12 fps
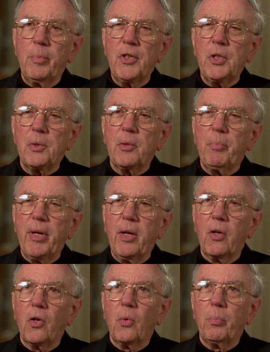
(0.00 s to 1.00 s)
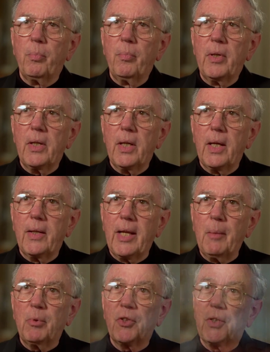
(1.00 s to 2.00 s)
Bishop's Appeal
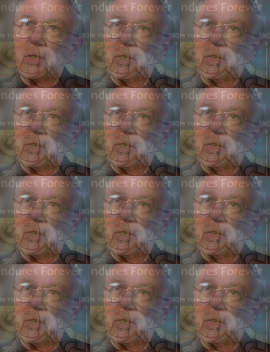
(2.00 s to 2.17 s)
enables the